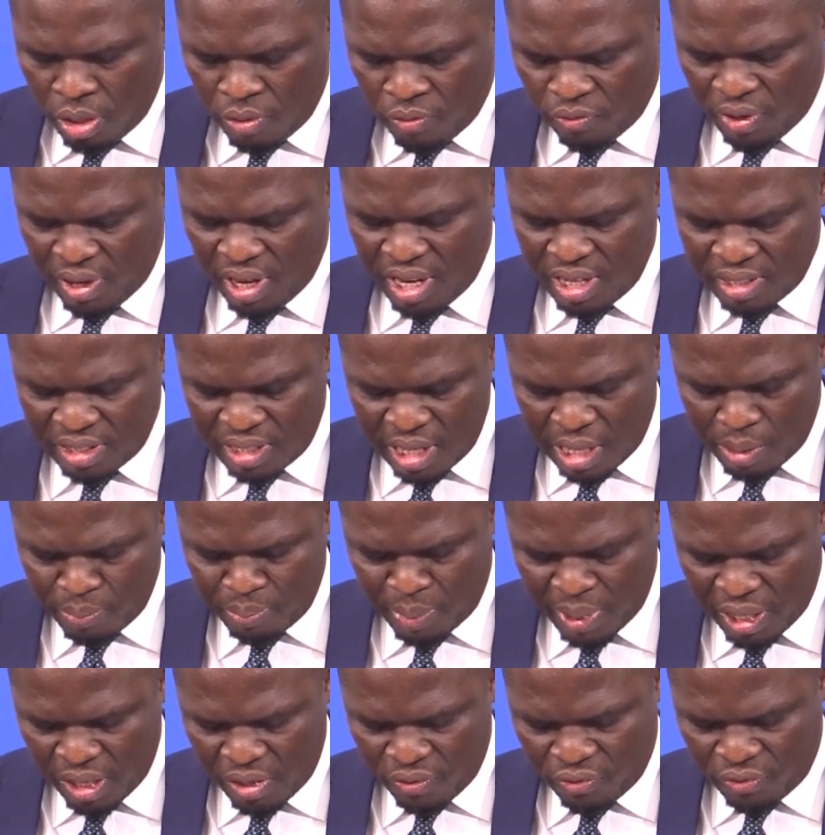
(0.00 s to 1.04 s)
Financial
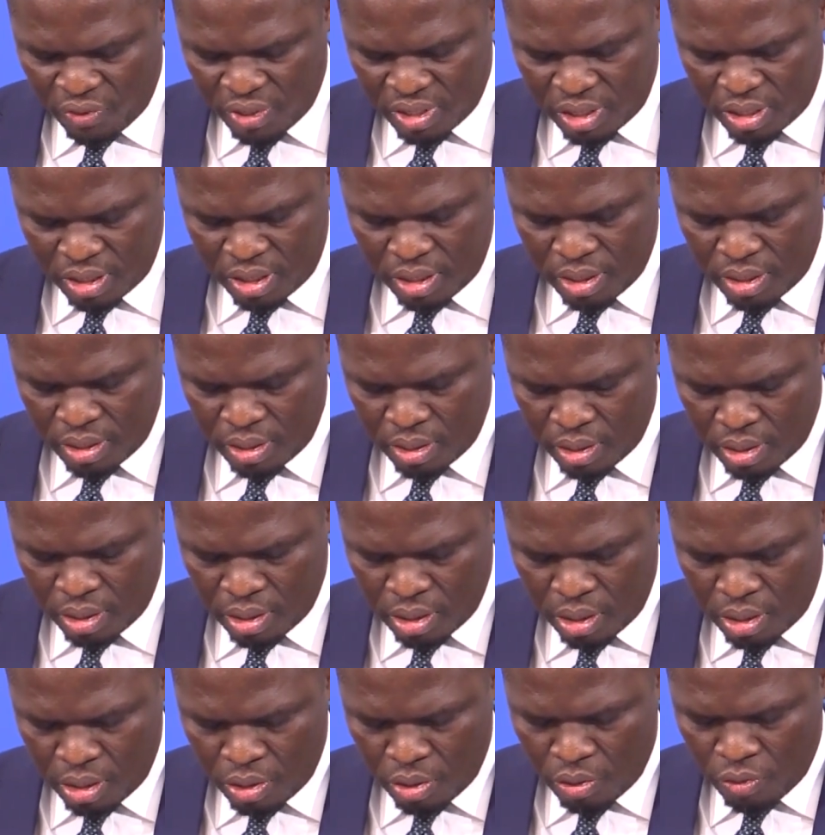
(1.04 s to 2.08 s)
benefits
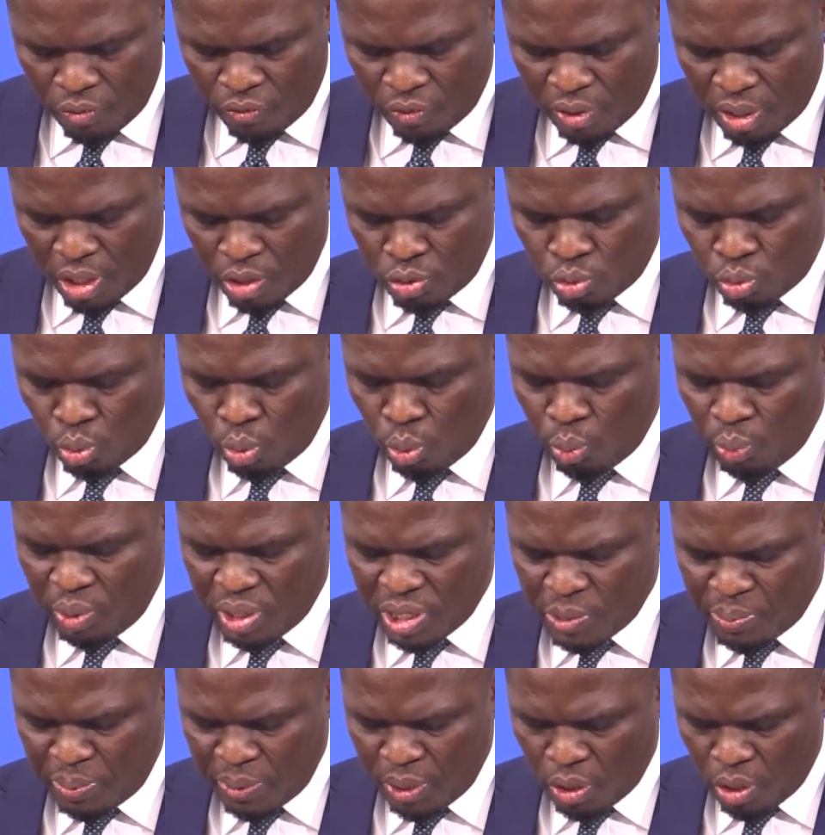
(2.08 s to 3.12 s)
for the two
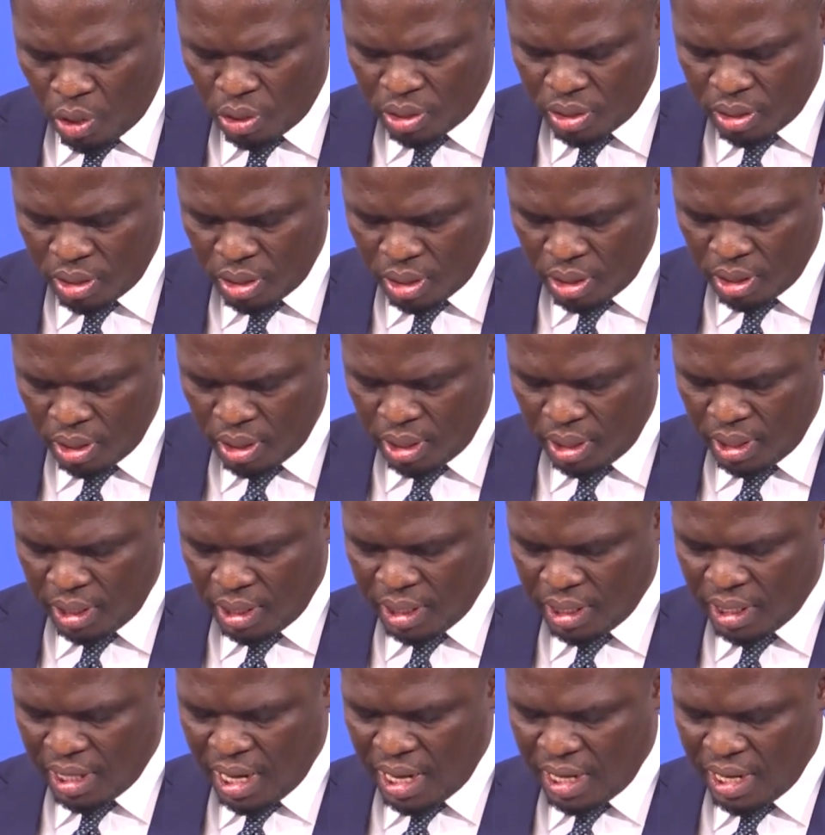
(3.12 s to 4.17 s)
weeks period,
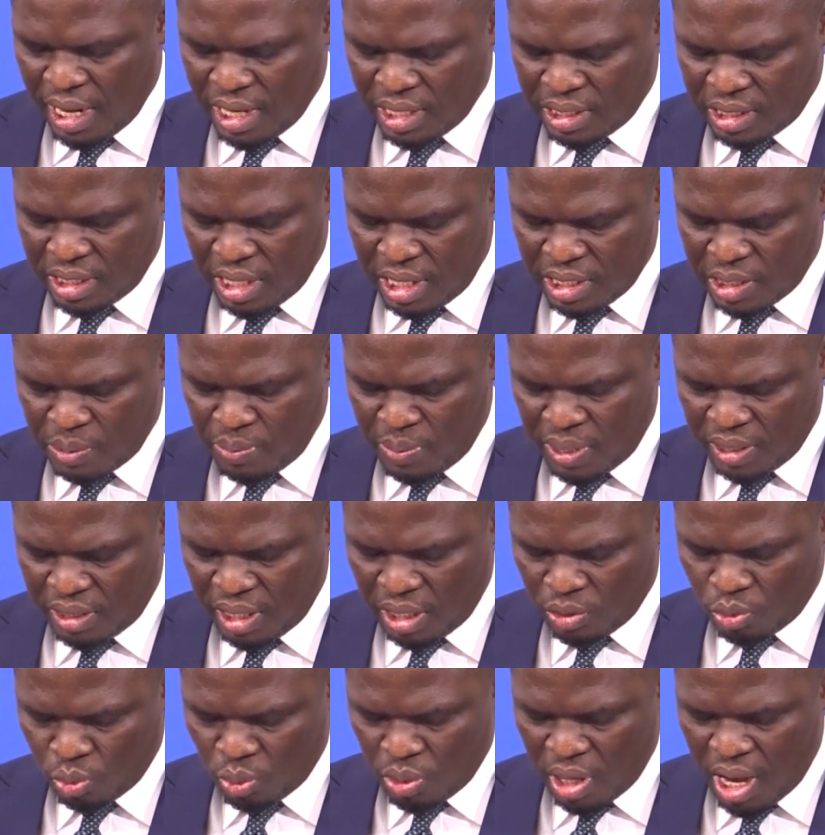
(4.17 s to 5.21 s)
Ghana is
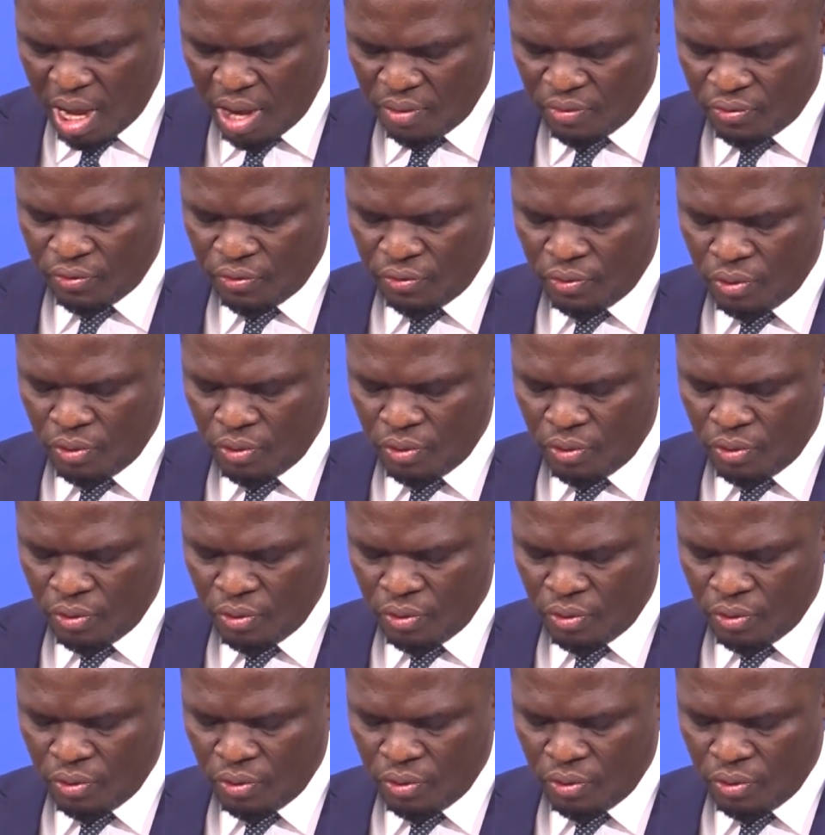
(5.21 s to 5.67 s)
estimated to have